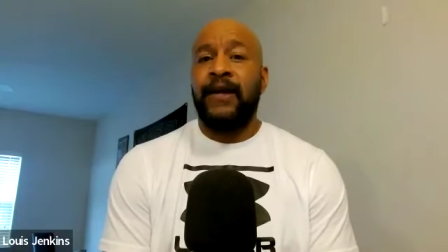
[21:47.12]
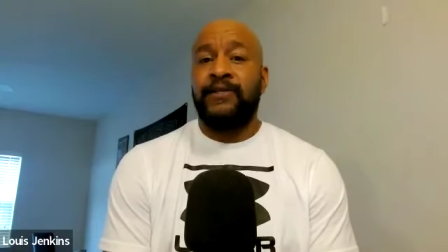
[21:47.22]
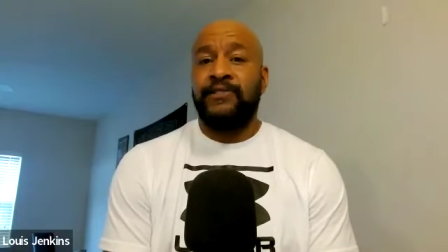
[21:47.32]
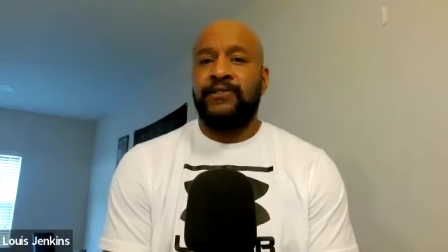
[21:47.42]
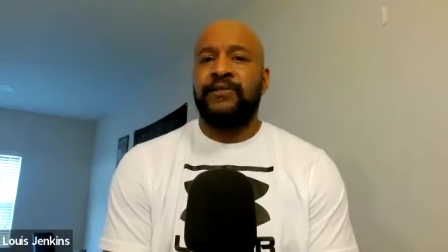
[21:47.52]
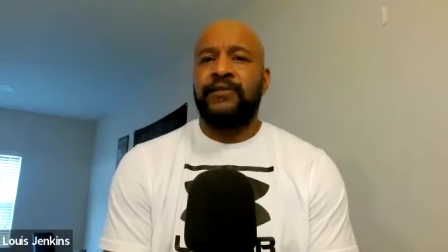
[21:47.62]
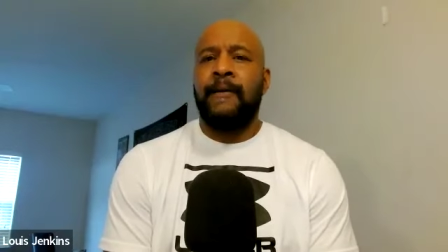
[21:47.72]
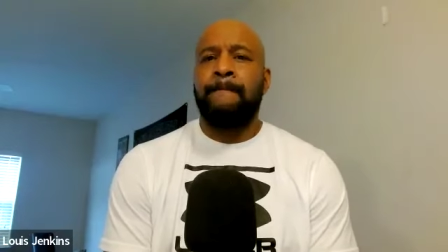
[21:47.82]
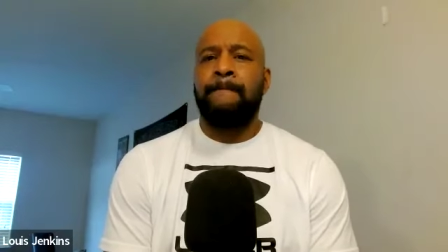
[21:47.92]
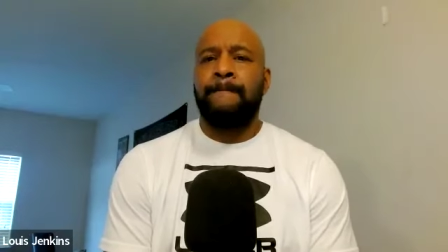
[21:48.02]
Yeah, she
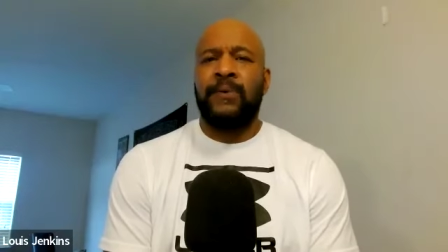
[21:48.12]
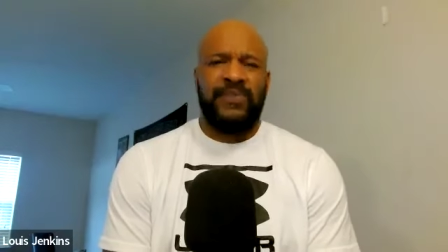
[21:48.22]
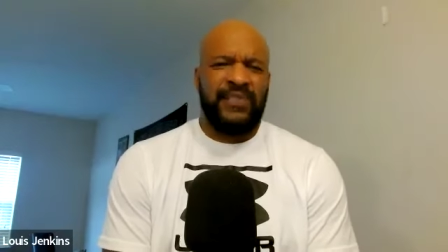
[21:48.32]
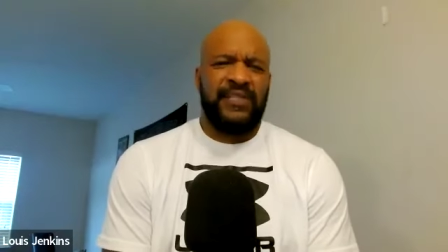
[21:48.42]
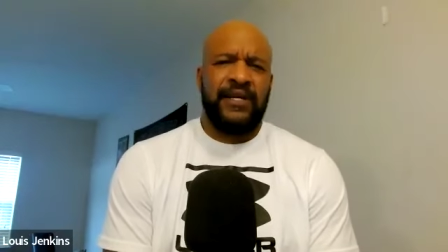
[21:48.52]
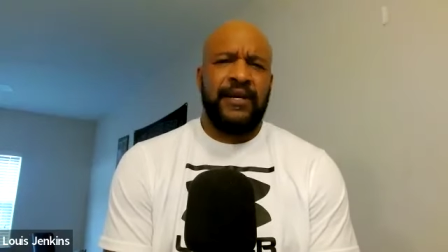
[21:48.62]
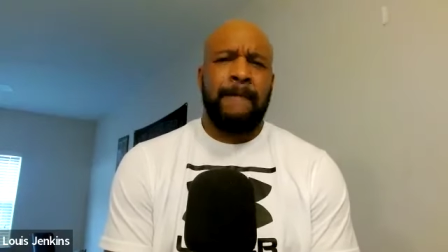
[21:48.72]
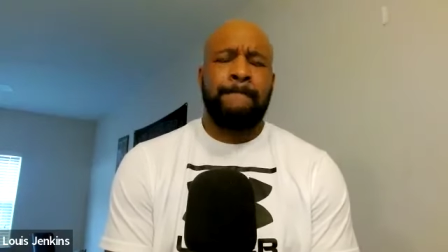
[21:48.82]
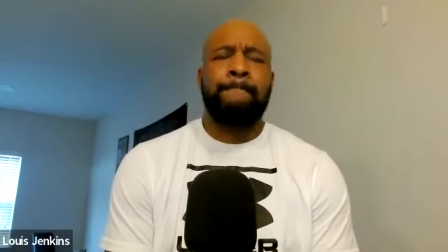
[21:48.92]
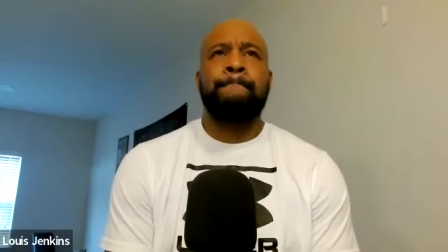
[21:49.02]
said that. I was
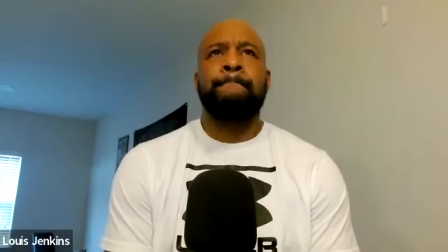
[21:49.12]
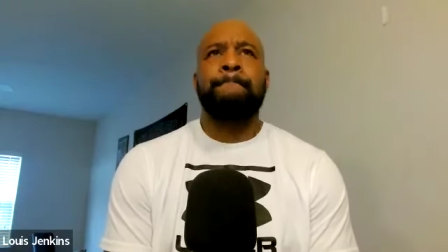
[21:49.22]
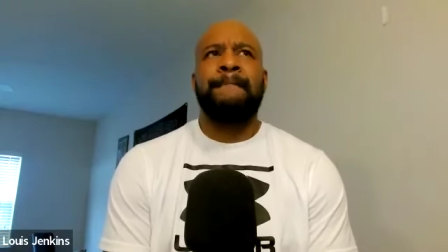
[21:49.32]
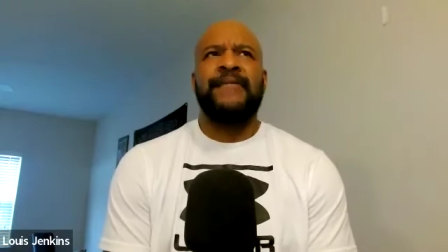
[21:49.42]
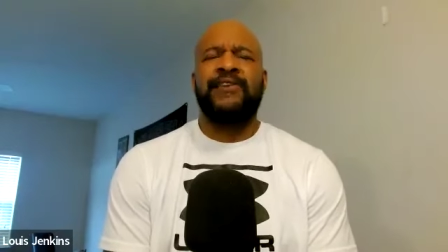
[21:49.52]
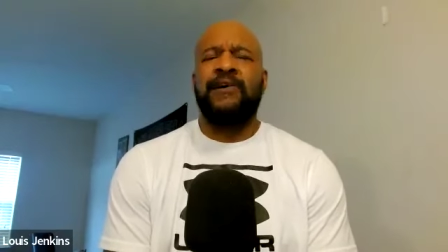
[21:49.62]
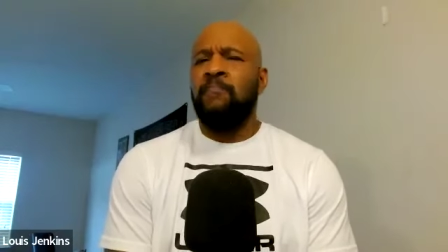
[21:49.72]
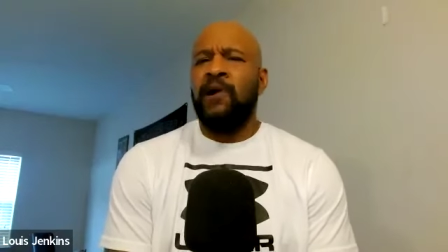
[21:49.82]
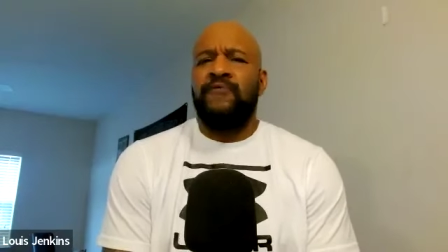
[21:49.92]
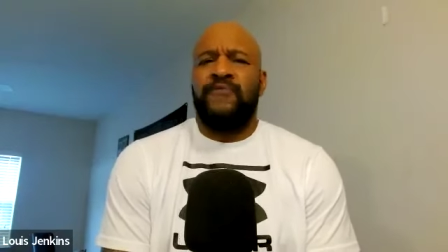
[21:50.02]
16. This is a
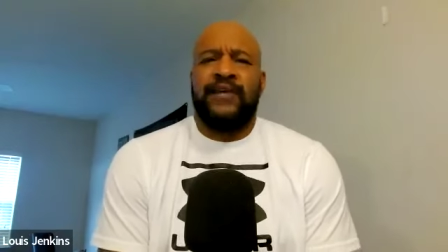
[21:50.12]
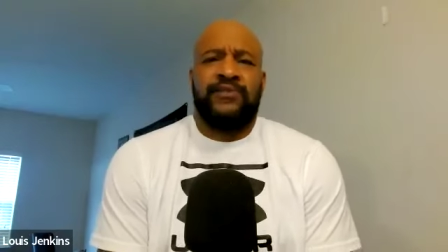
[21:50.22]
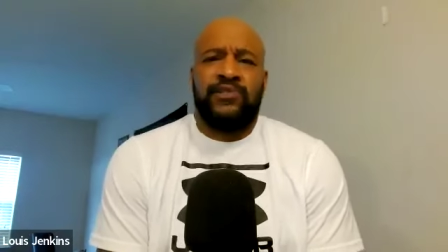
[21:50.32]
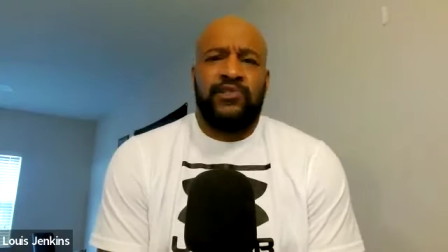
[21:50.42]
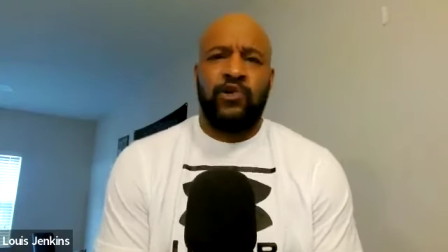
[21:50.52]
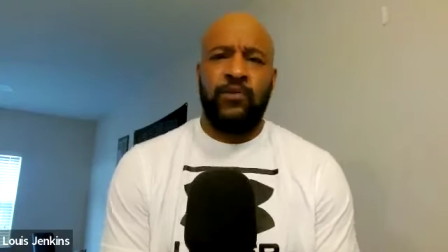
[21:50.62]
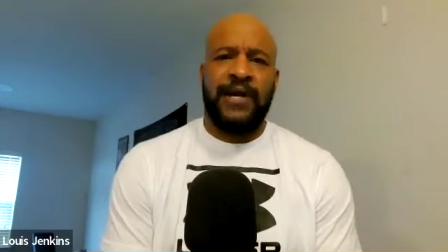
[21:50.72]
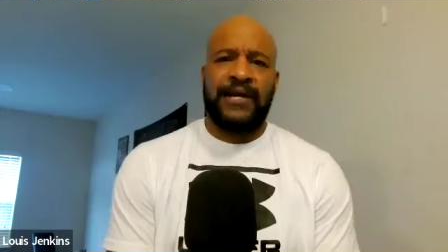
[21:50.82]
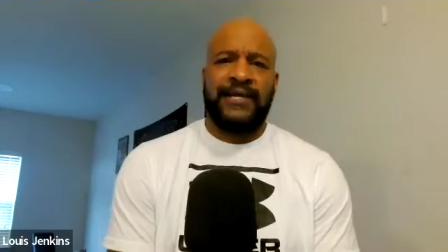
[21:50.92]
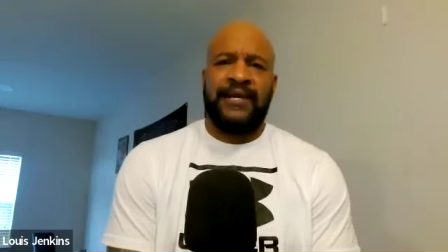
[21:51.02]
month after she told
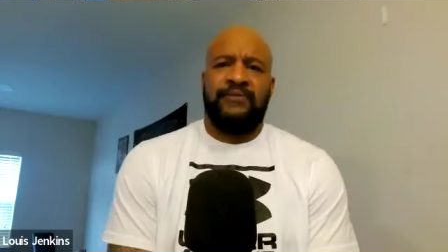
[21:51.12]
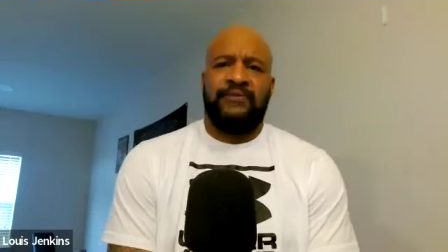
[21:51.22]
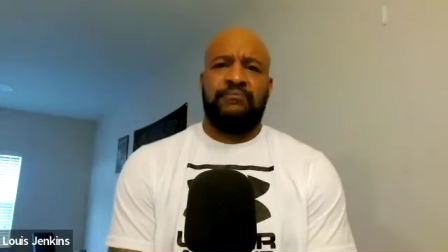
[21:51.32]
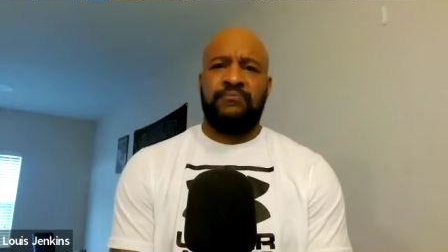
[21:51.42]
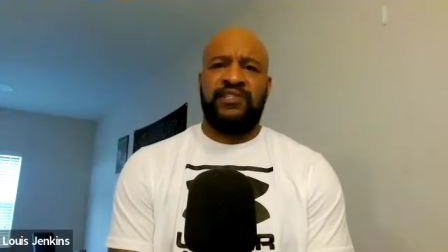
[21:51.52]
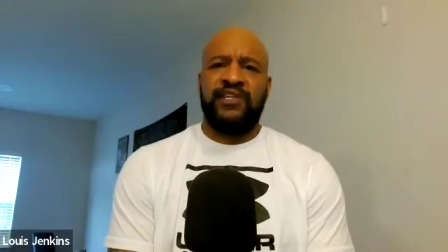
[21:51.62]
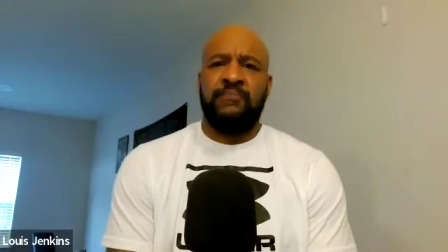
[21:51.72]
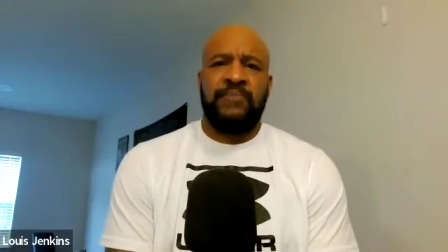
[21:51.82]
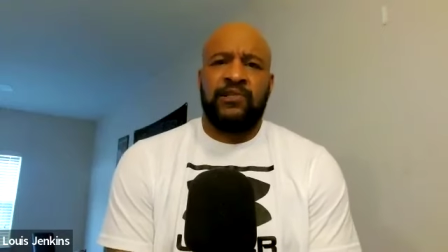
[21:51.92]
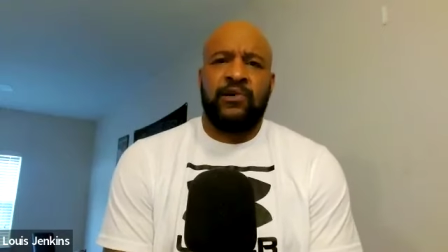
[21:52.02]
me I can't see
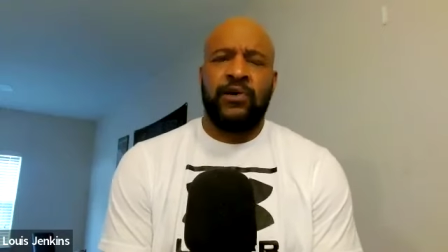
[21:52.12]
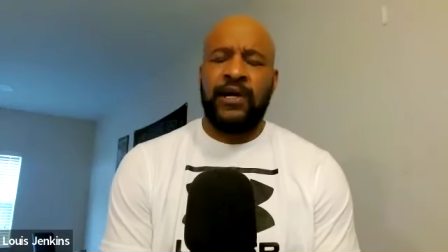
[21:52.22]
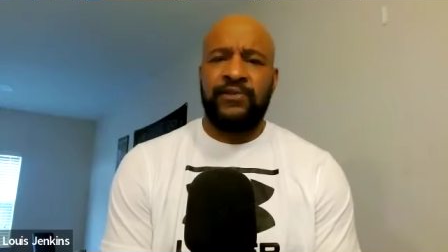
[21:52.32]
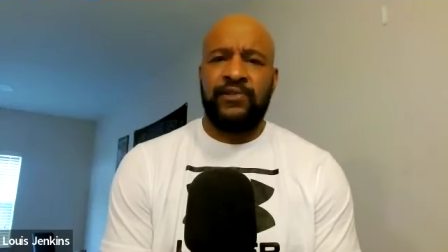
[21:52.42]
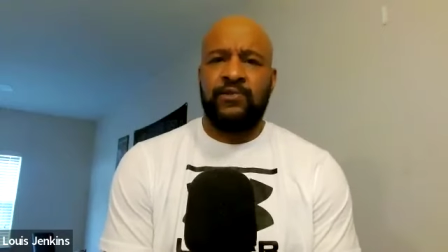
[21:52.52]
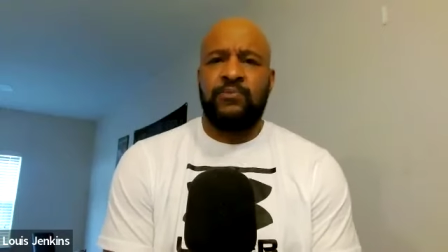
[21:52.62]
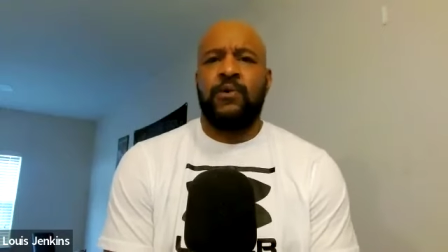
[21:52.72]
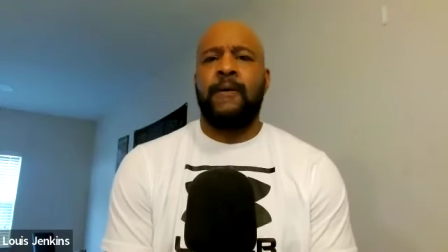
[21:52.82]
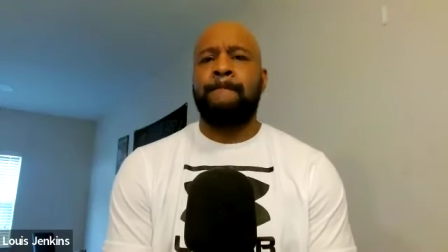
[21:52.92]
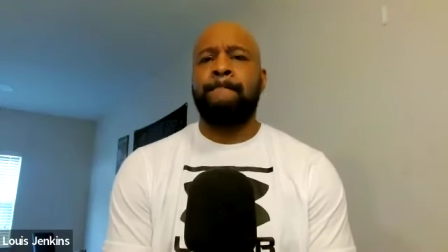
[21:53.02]
my daughter after she was
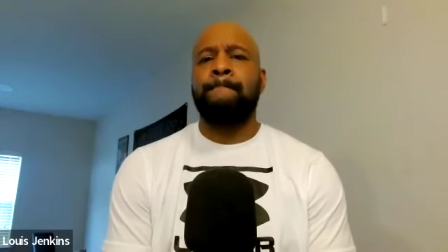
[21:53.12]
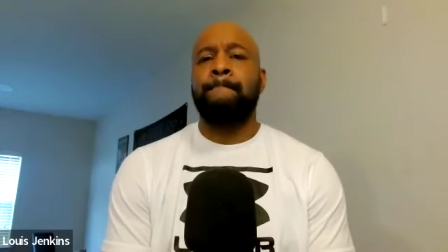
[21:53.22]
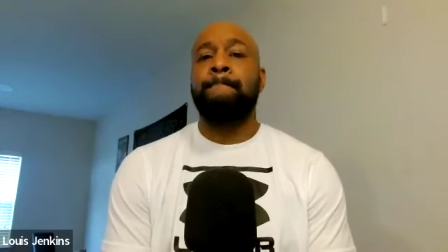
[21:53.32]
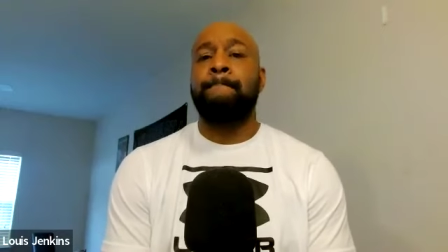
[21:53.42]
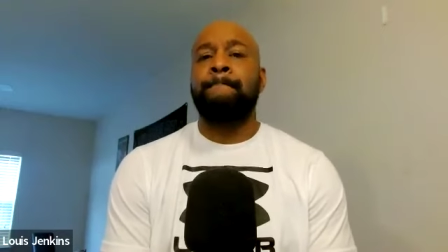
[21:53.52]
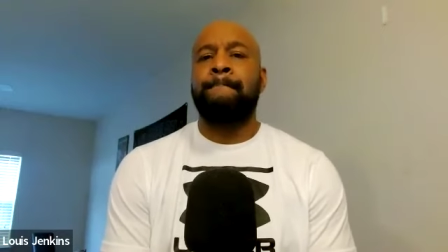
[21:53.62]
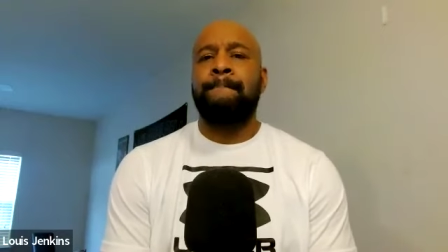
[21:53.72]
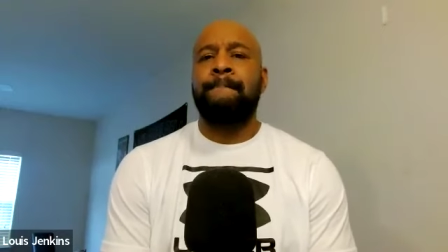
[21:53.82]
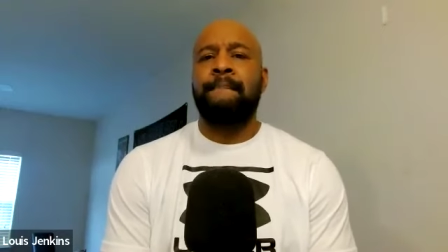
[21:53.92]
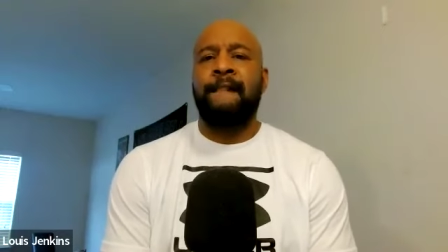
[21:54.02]
born.
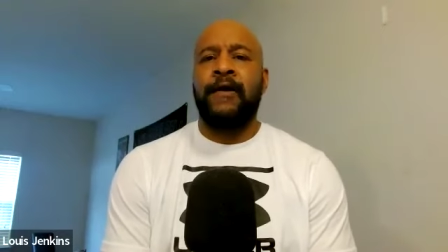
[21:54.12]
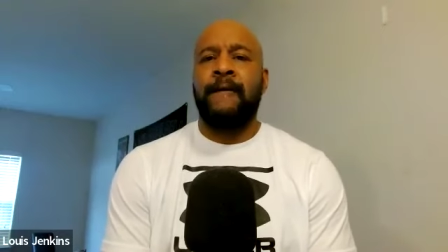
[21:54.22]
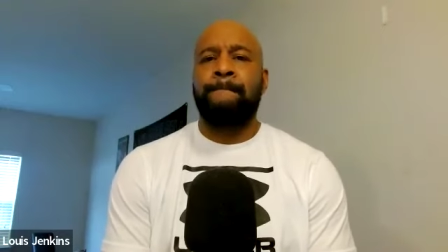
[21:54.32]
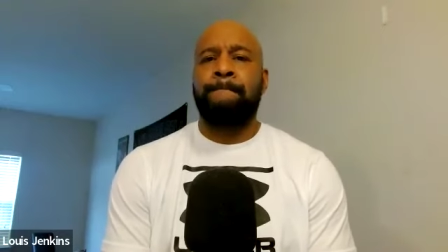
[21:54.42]
All right.